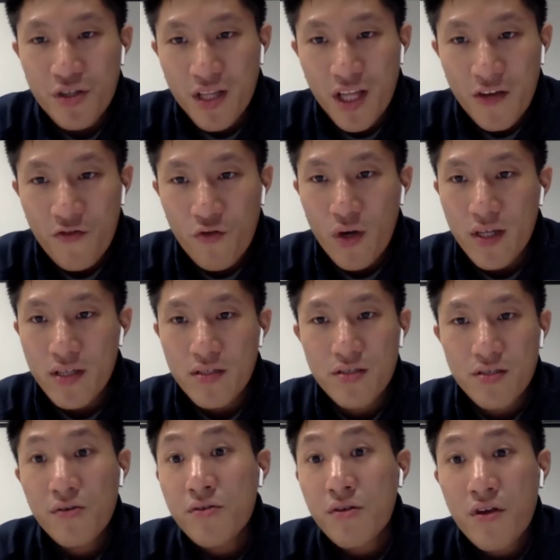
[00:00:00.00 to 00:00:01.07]
with your loved
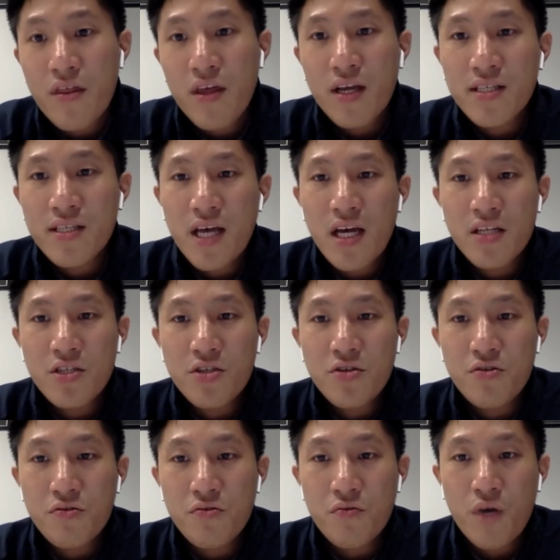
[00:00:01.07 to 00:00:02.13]
ones. Those are things that you
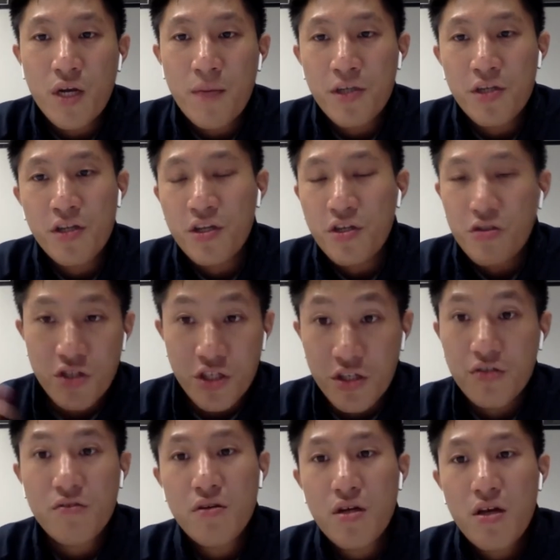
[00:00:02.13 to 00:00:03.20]
want to make sure that you do,
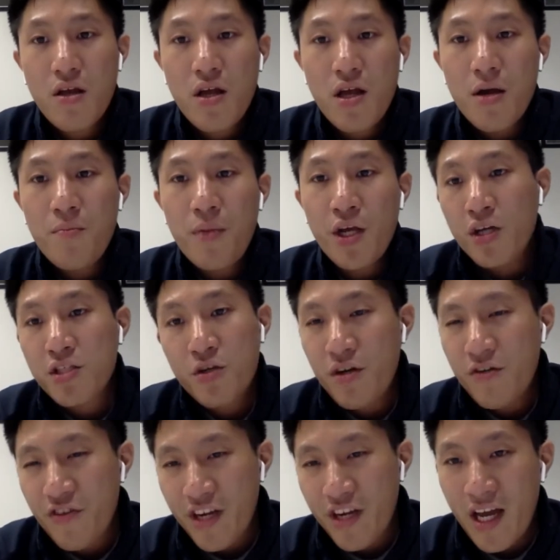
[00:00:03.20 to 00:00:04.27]
but you also don't want to forget,
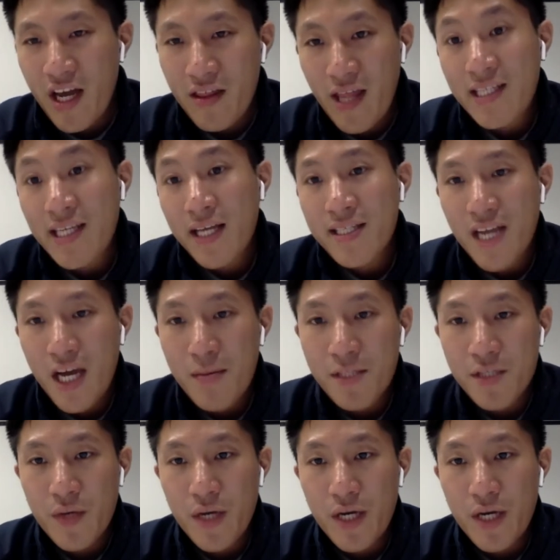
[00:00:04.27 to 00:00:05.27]
and that takes time as well.